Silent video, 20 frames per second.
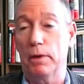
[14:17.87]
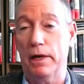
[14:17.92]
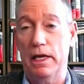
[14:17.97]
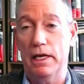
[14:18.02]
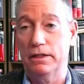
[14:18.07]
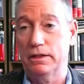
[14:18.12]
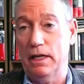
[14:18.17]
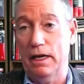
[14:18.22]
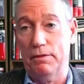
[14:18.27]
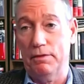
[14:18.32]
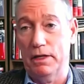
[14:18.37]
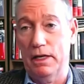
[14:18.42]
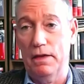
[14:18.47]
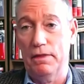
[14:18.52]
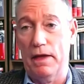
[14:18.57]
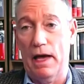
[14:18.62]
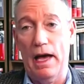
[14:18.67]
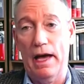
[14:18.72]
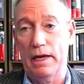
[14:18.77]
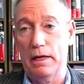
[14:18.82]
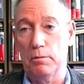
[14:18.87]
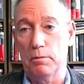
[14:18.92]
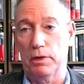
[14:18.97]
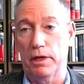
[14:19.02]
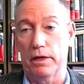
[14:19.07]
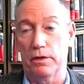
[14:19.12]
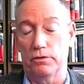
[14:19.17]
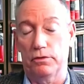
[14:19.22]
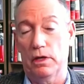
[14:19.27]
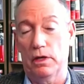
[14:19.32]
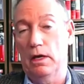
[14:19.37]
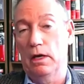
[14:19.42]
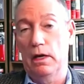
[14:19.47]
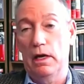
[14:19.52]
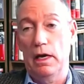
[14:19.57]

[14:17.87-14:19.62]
the way, he's not even in The Hiding Place.